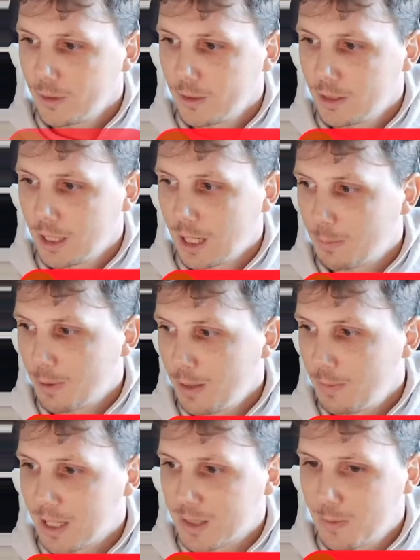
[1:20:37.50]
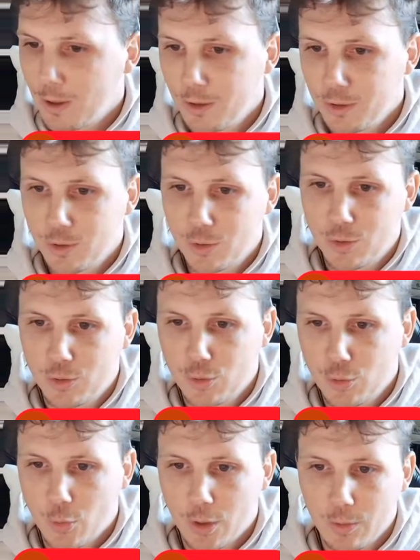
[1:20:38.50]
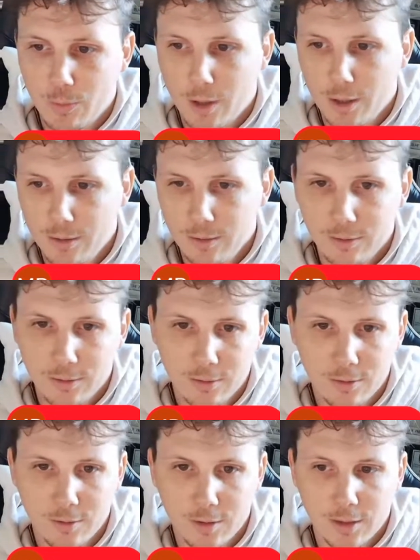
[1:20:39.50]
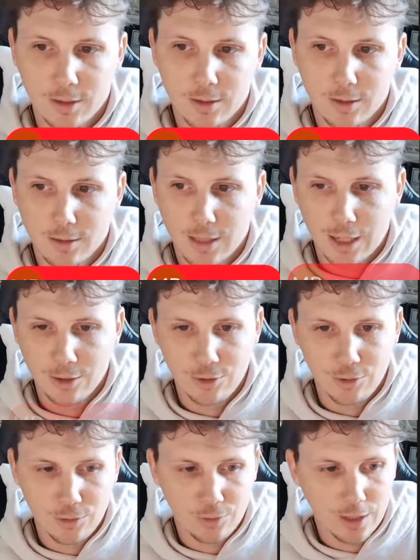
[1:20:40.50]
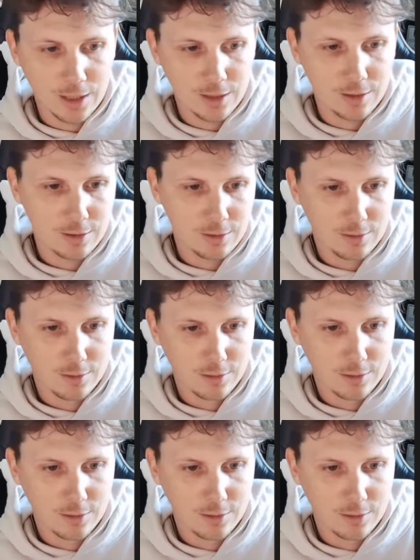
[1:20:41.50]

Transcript: Did I play best ball in 21? How did you do that year?